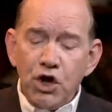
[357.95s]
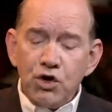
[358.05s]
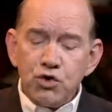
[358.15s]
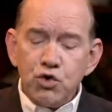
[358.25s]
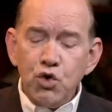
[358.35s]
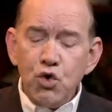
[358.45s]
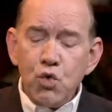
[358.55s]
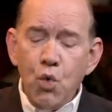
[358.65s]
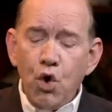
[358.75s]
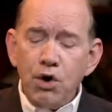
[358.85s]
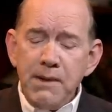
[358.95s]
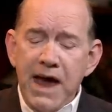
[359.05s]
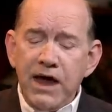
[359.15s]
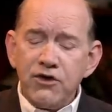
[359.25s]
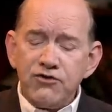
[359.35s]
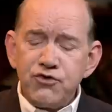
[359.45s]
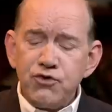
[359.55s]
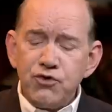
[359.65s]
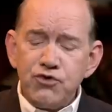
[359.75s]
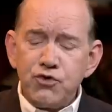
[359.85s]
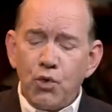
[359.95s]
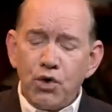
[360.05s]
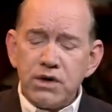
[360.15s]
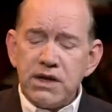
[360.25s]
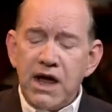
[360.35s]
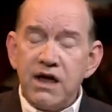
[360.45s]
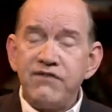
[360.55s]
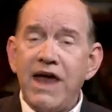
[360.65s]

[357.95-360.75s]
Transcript: lukewarm attitude toward life,